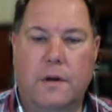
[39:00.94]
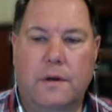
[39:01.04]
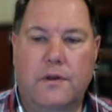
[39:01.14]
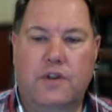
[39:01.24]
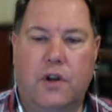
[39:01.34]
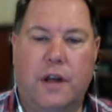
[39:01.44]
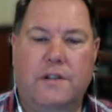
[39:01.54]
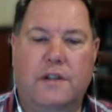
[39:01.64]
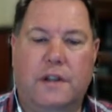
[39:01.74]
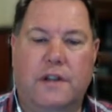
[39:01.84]
So let's
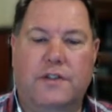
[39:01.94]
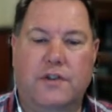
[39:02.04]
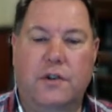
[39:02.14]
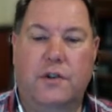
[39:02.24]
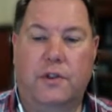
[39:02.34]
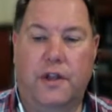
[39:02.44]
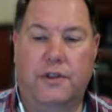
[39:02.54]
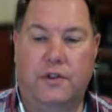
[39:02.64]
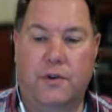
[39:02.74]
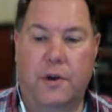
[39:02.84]
do it.
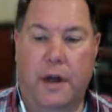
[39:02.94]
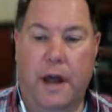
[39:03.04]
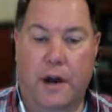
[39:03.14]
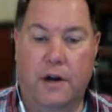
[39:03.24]
Let's do it. I